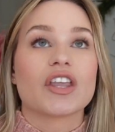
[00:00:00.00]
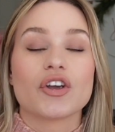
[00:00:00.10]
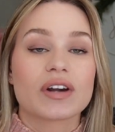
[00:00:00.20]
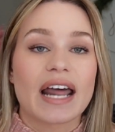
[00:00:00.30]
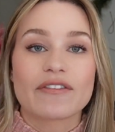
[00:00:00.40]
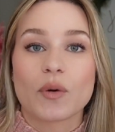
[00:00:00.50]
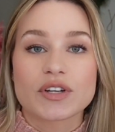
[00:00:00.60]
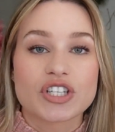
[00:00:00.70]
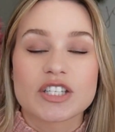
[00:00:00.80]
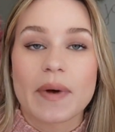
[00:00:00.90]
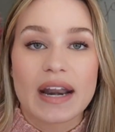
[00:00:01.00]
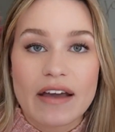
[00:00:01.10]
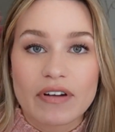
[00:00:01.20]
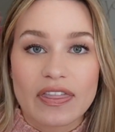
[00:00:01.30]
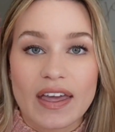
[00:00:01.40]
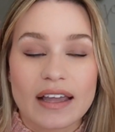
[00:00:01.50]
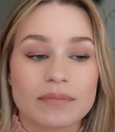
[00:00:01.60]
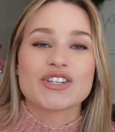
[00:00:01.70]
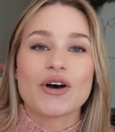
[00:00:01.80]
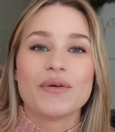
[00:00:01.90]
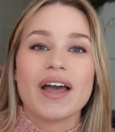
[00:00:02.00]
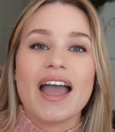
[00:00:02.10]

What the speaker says: you're gonna have questions about everything. So